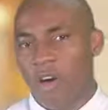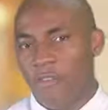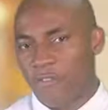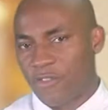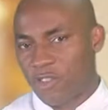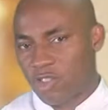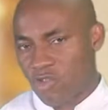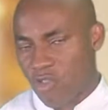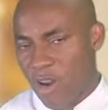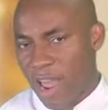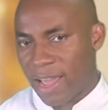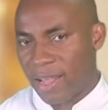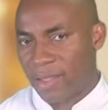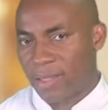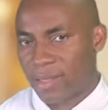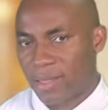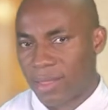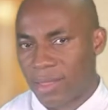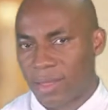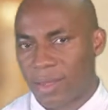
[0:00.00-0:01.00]
of
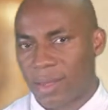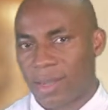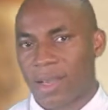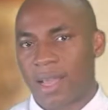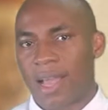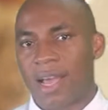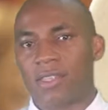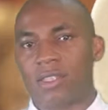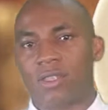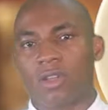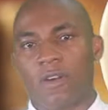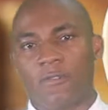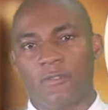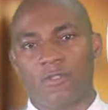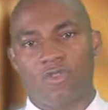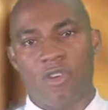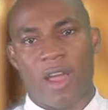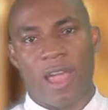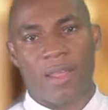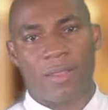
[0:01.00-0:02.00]
Trent, the Council of
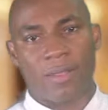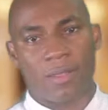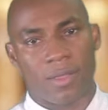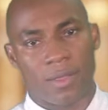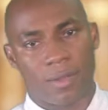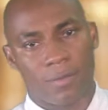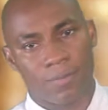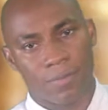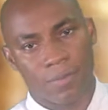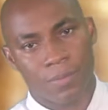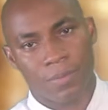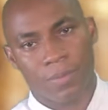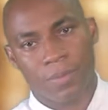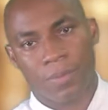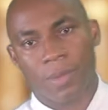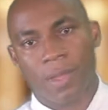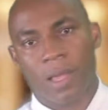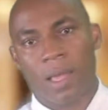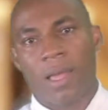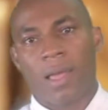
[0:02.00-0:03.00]
Trent.
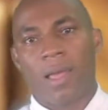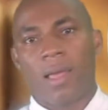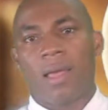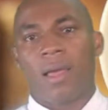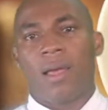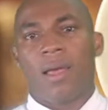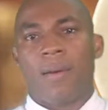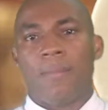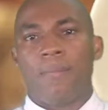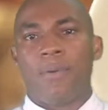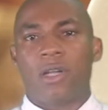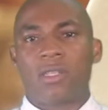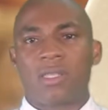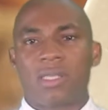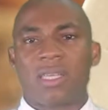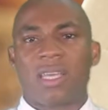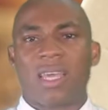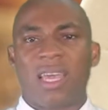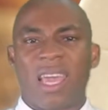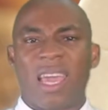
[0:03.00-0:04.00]

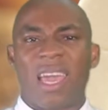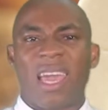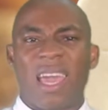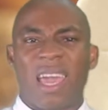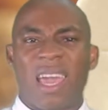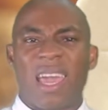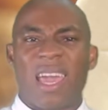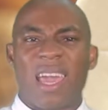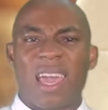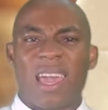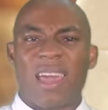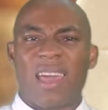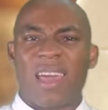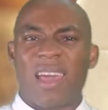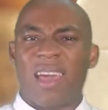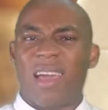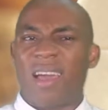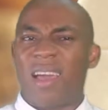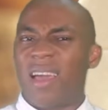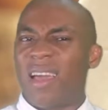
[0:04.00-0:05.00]
But
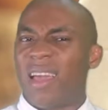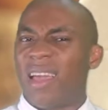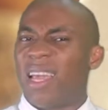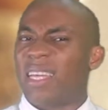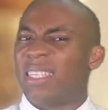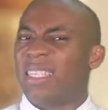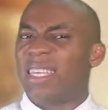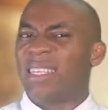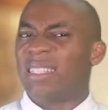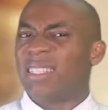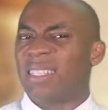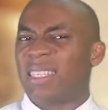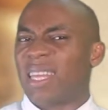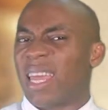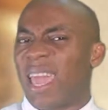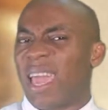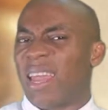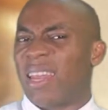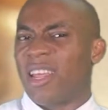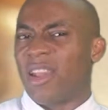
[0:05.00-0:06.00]
isn't
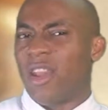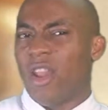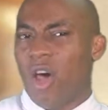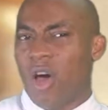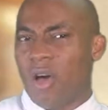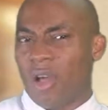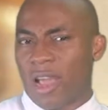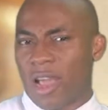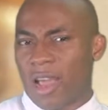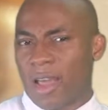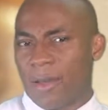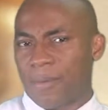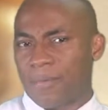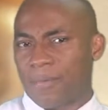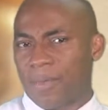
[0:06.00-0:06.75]
any longer